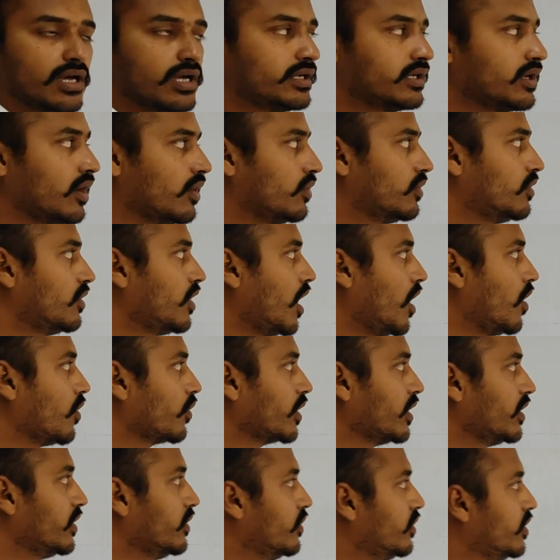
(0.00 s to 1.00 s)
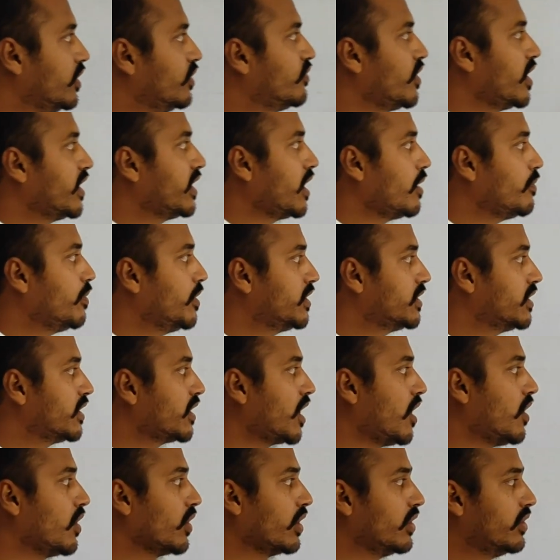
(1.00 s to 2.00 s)
Now, how can you define emitter?
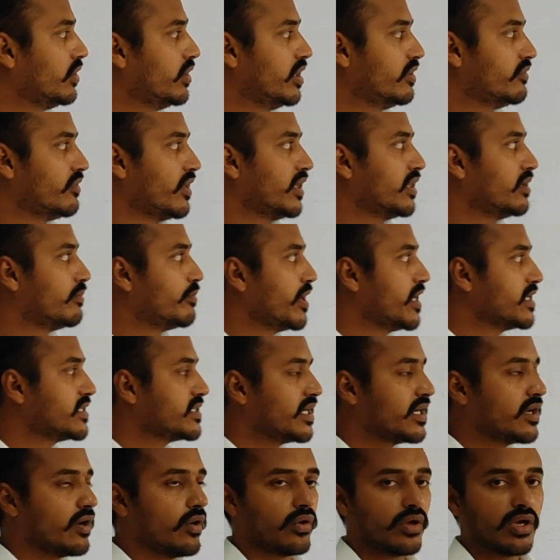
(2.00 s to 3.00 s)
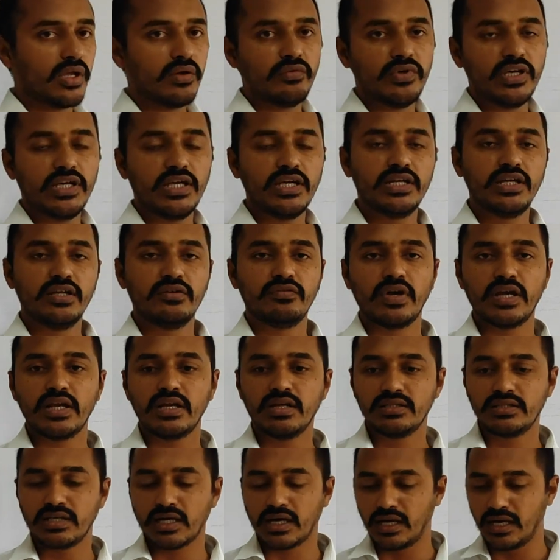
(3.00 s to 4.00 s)
How can you define the base? And how can we
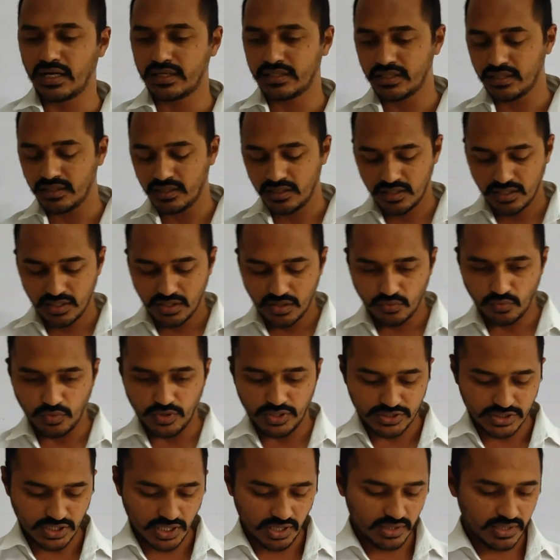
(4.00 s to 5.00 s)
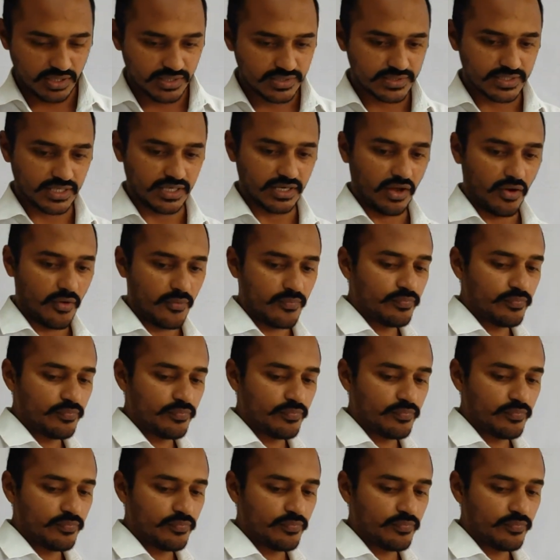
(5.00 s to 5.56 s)
define the collector? We shall see.